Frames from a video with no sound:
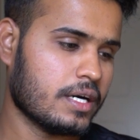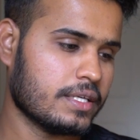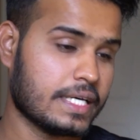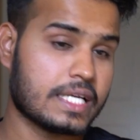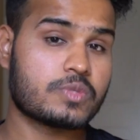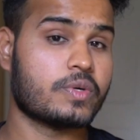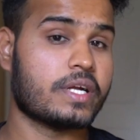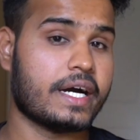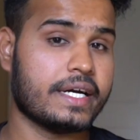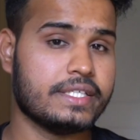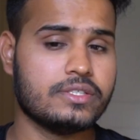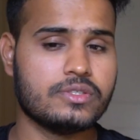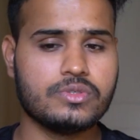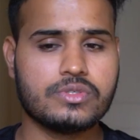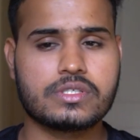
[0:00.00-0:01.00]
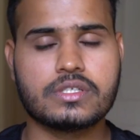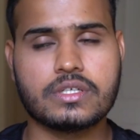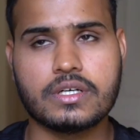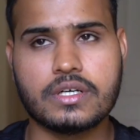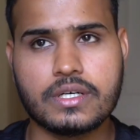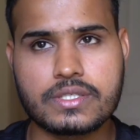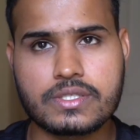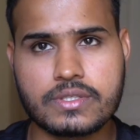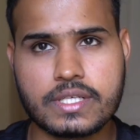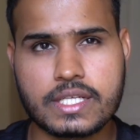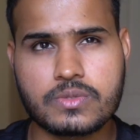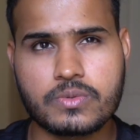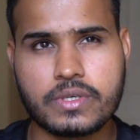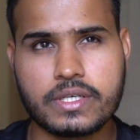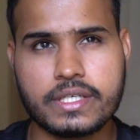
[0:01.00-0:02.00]
That's what I used, so
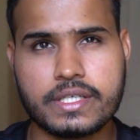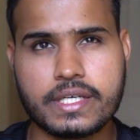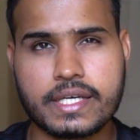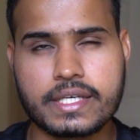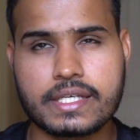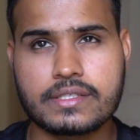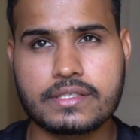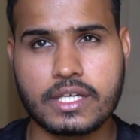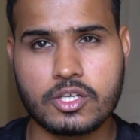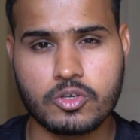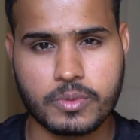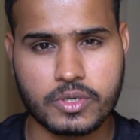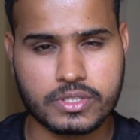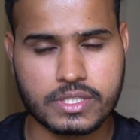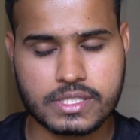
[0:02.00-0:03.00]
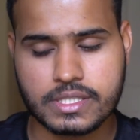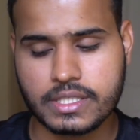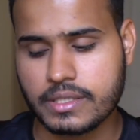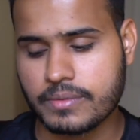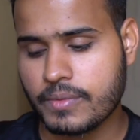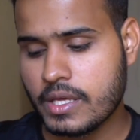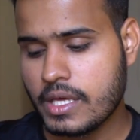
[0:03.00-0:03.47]
that's why I can tell you about this thing.